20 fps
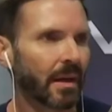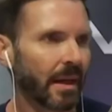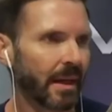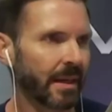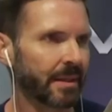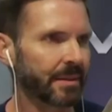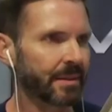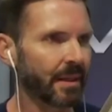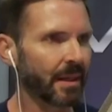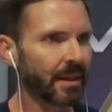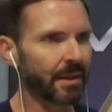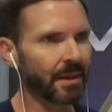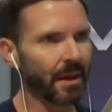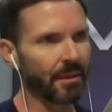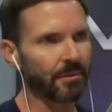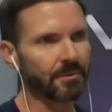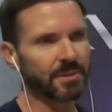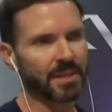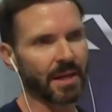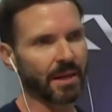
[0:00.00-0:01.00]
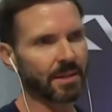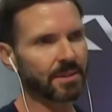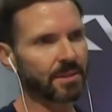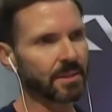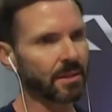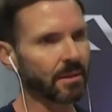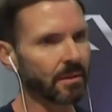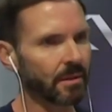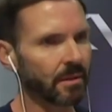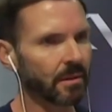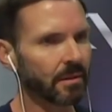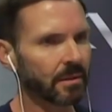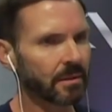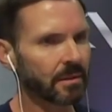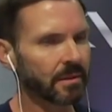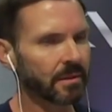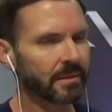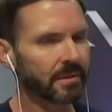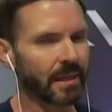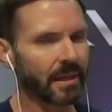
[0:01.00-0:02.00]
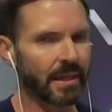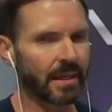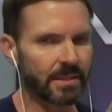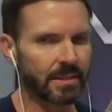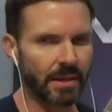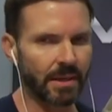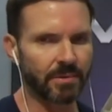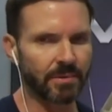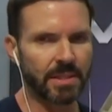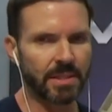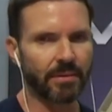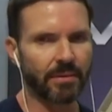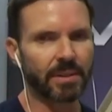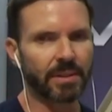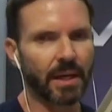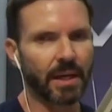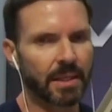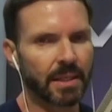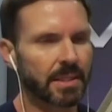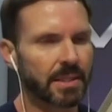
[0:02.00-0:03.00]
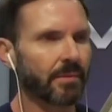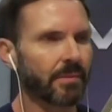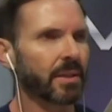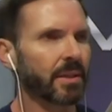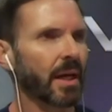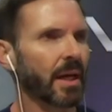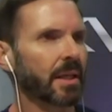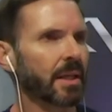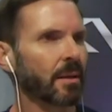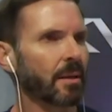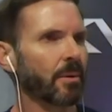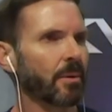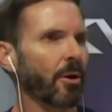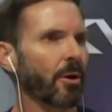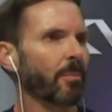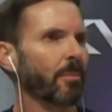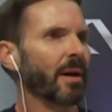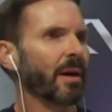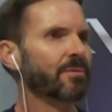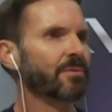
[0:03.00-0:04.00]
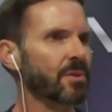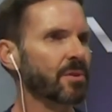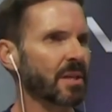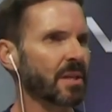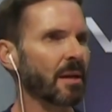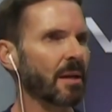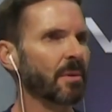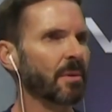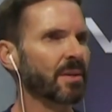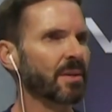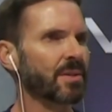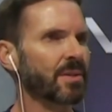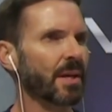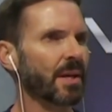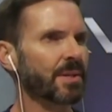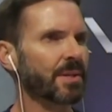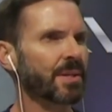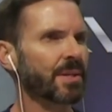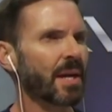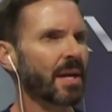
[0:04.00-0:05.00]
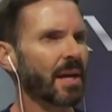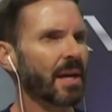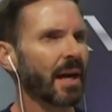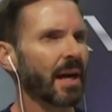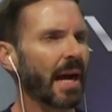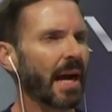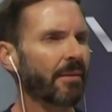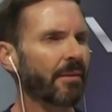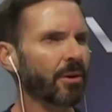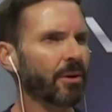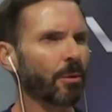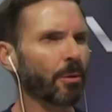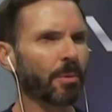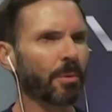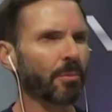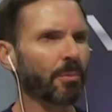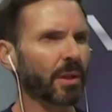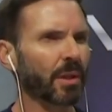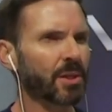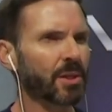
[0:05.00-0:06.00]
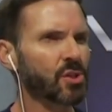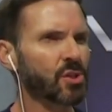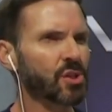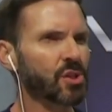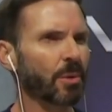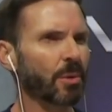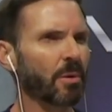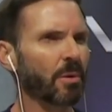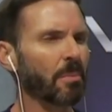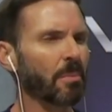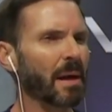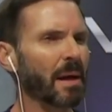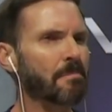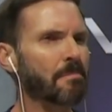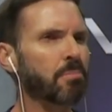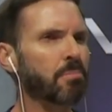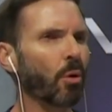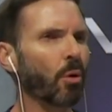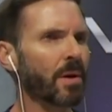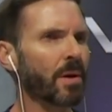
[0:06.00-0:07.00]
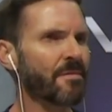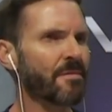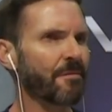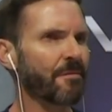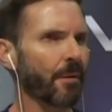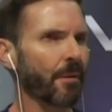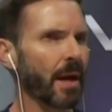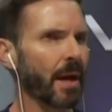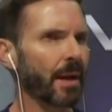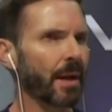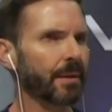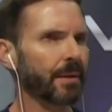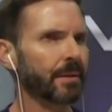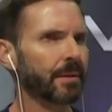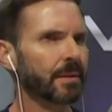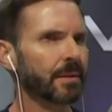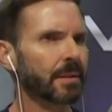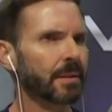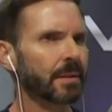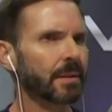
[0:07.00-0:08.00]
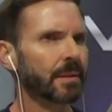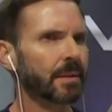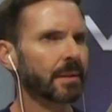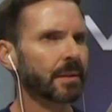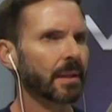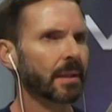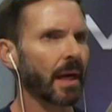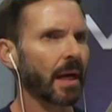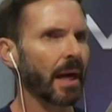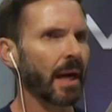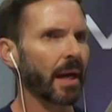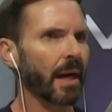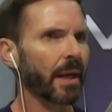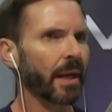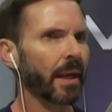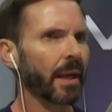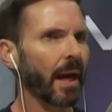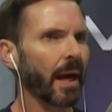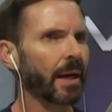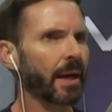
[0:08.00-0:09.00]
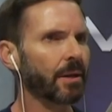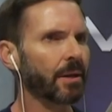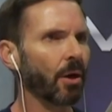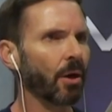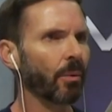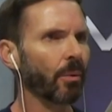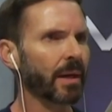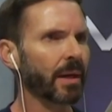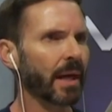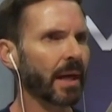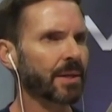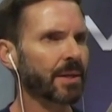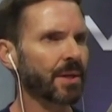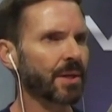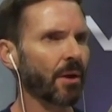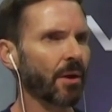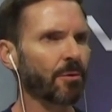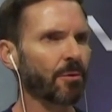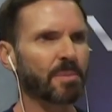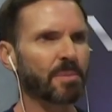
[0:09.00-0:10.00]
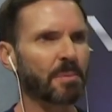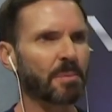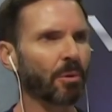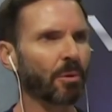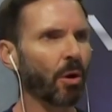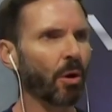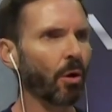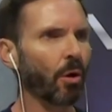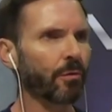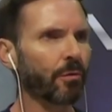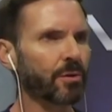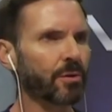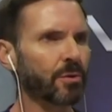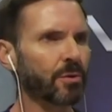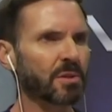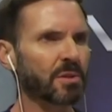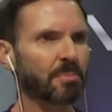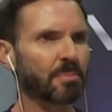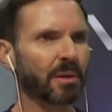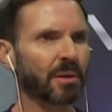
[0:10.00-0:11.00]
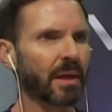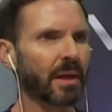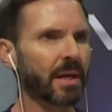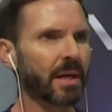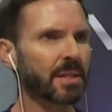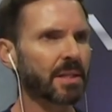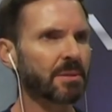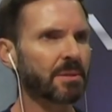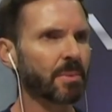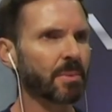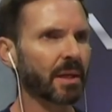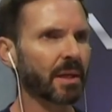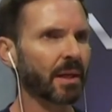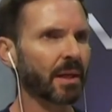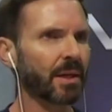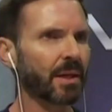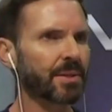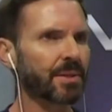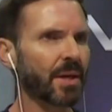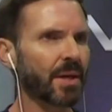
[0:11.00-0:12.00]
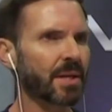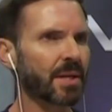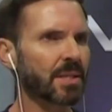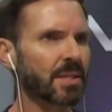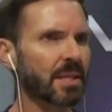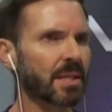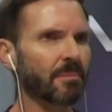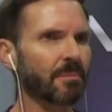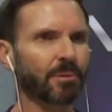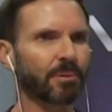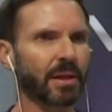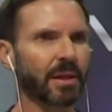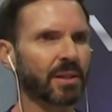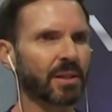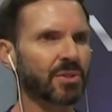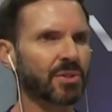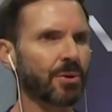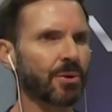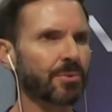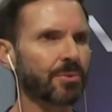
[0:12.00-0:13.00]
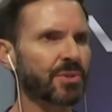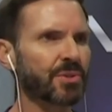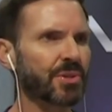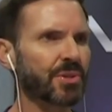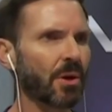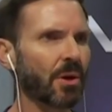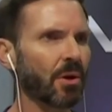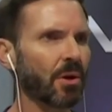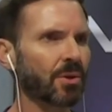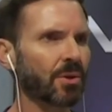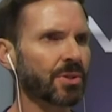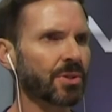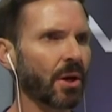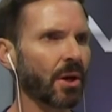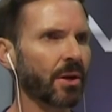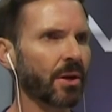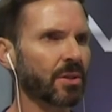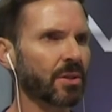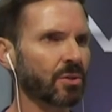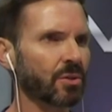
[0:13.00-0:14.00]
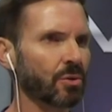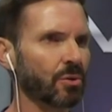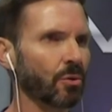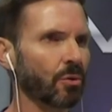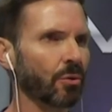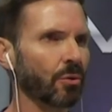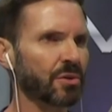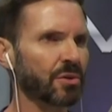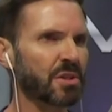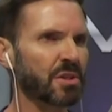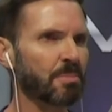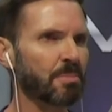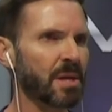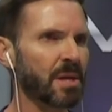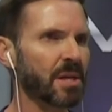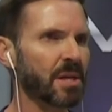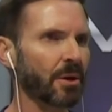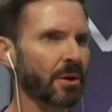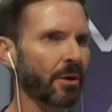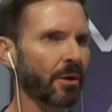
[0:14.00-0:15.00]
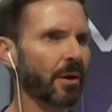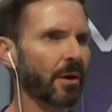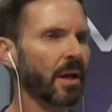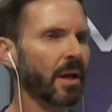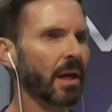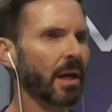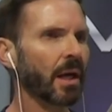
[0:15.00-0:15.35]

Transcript: And another text here. 877-979-WRMF just came in. It says, I have an open relationship with my boyfriend. And I know when he has other people over to his place because I see him playing certain songs on his Google speaker,